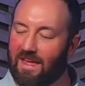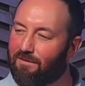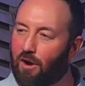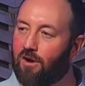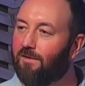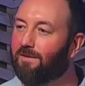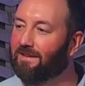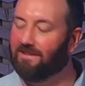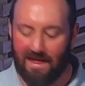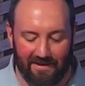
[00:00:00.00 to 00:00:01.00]
They've heard of
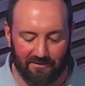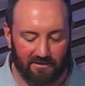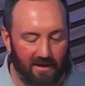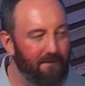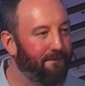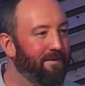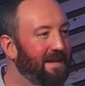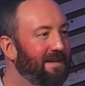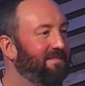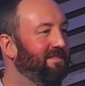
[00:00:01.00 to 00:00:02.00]
these love
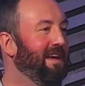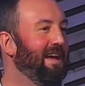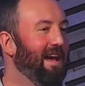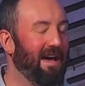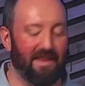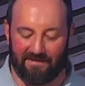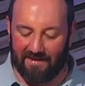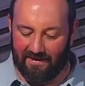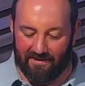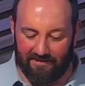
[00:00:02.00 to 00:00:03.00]
feasts, and they
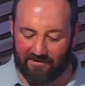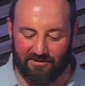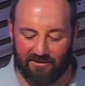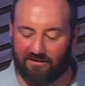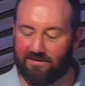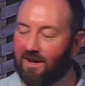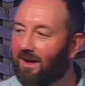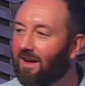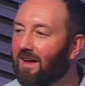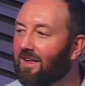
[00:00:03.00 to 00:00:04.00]
said, this is just,
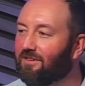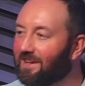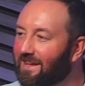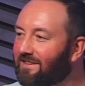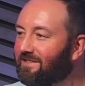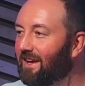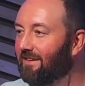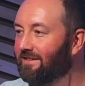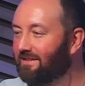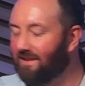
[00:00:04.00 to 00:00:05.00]
there's
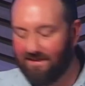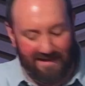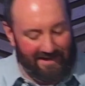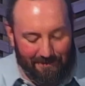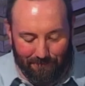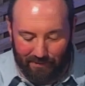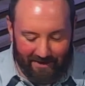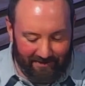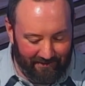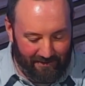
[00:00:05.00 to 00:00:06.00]
incest taking
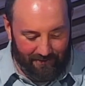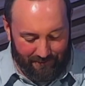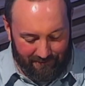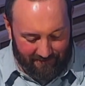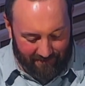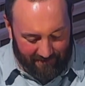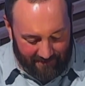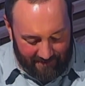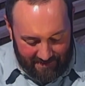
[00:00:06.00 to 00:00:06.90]
place all over.